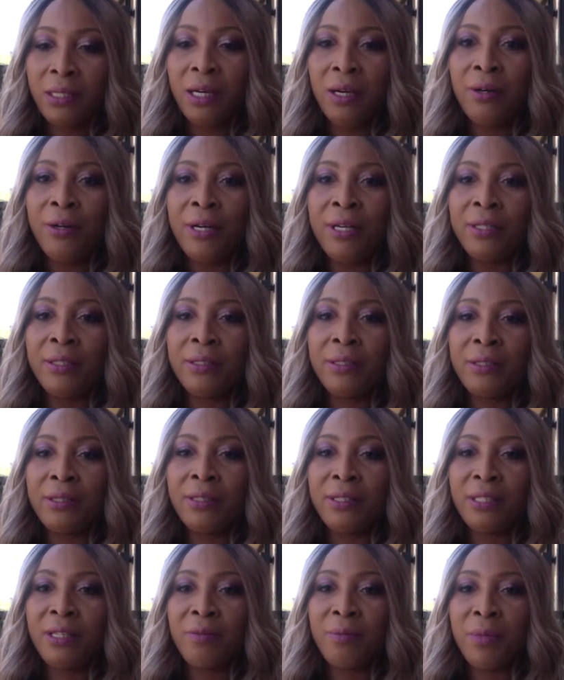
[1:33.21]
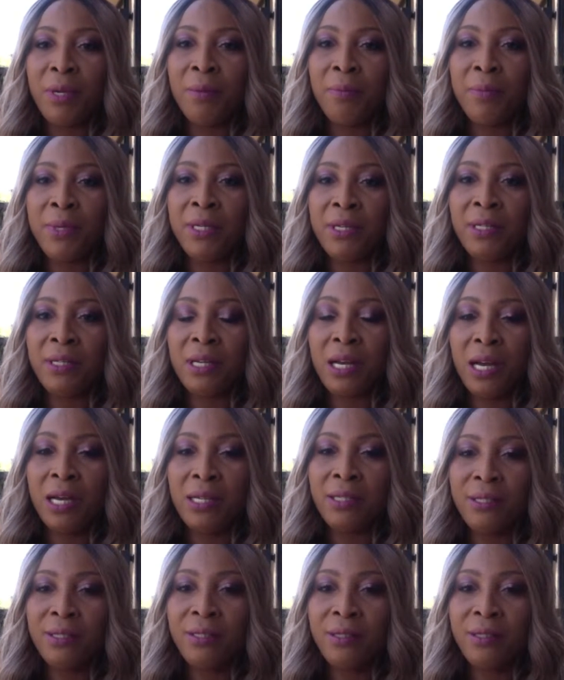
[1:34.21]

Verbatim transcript: All right, just give me a minute, guys.